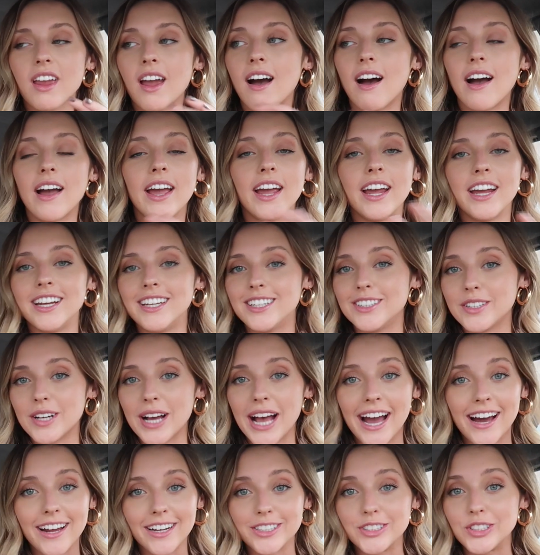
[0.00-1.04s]
I hate
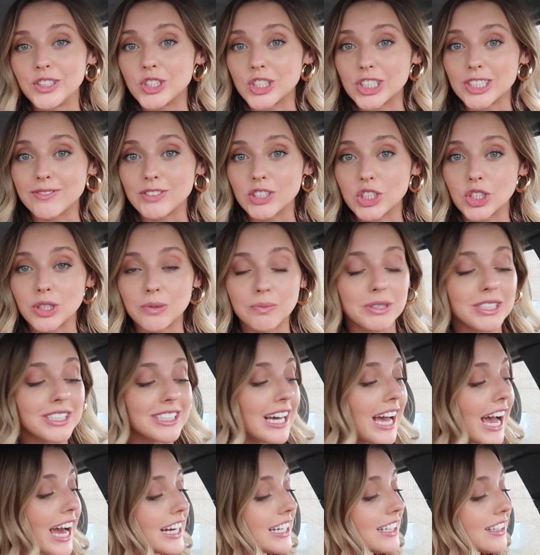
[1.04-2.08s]
adding Java chips to
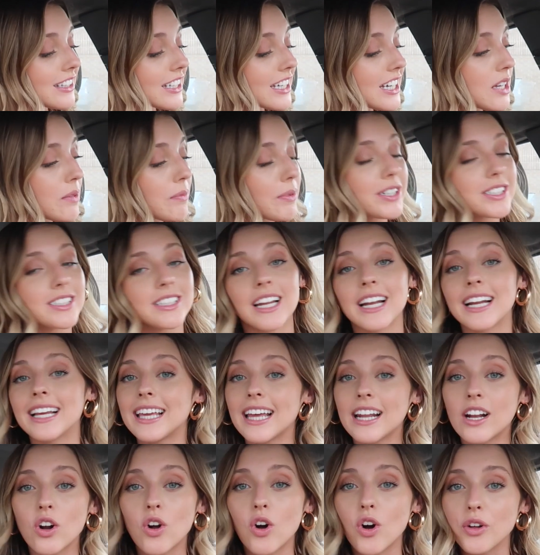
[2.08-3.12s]
anything because then I
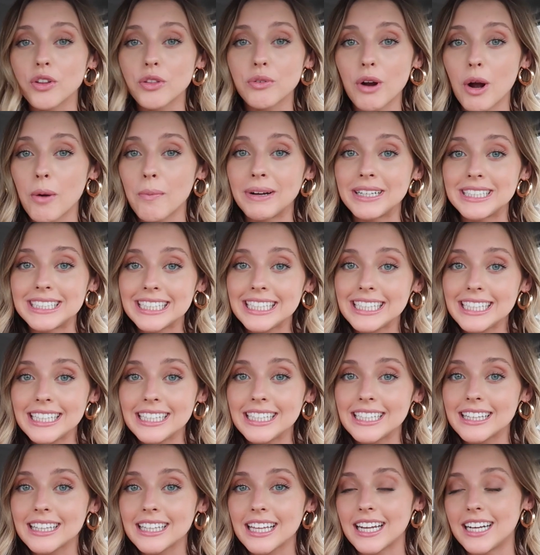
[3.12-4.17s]
get it all throughout my
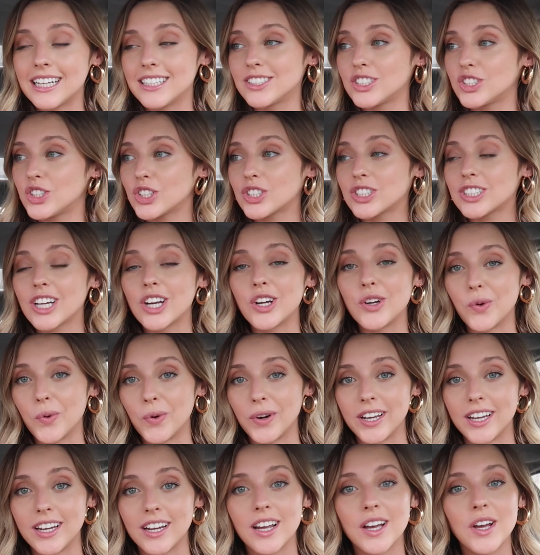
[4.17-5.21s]
teeth and it's just
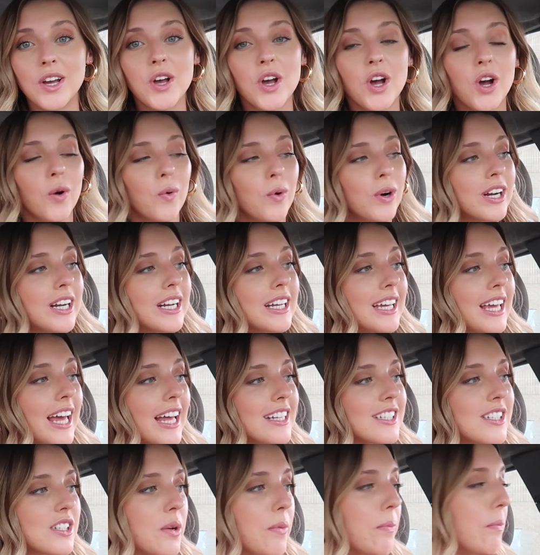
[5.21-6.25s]
annoying. We're gonna
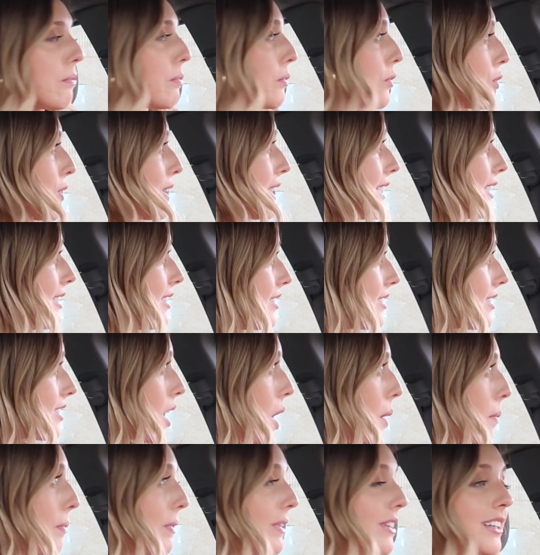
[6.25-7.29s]
get some breeze
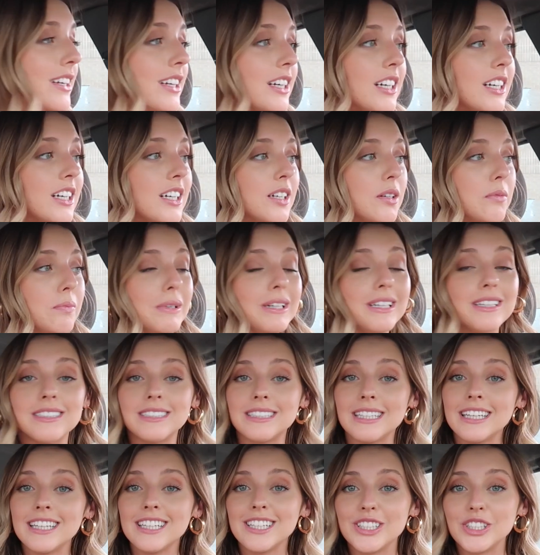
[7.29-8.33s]
up in here
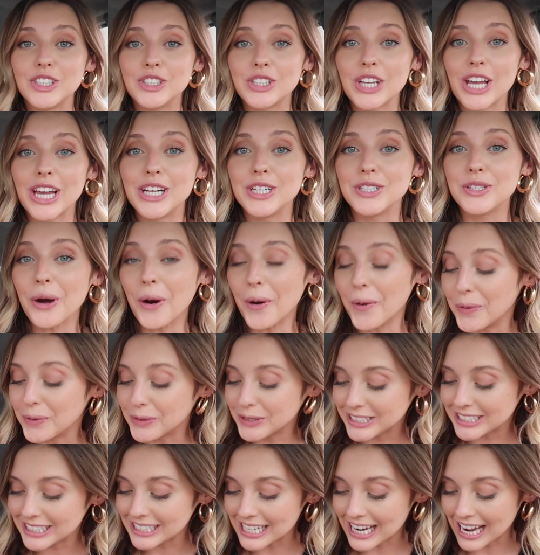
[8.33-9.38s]
because it is a
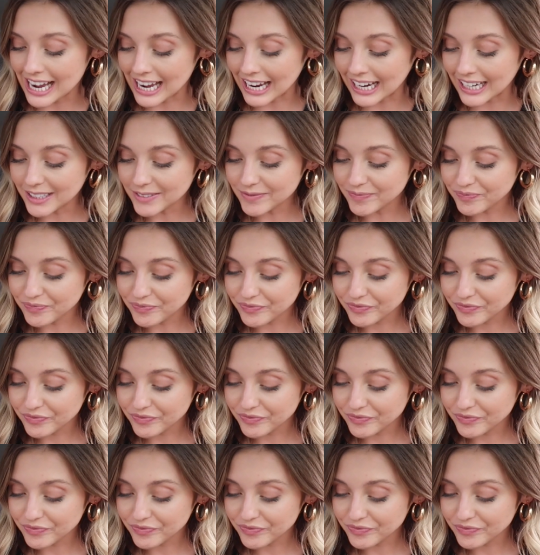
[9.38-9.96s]
toasty day.